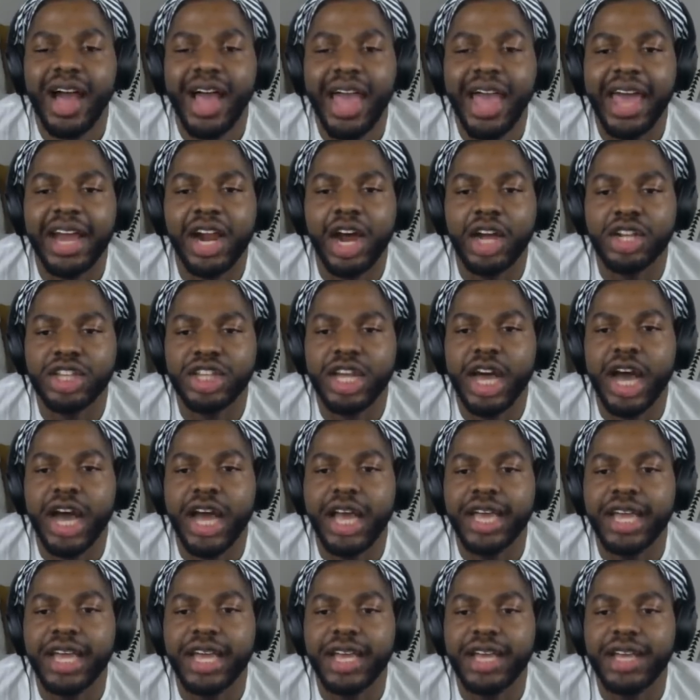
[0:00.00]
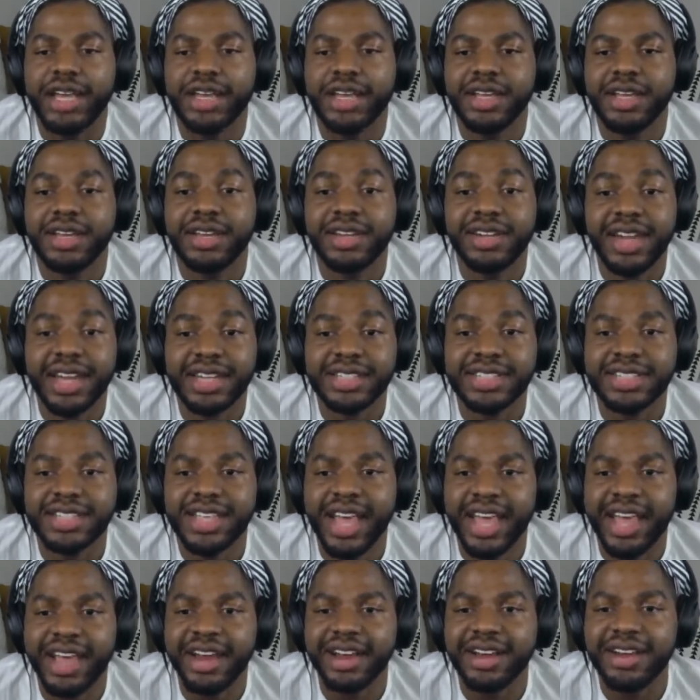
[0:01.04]
Erandai. Lex
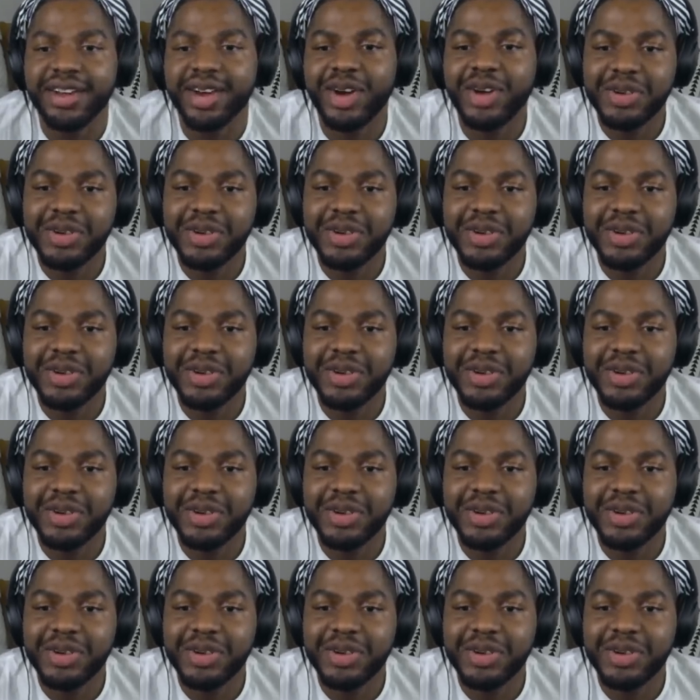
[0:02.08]
hair.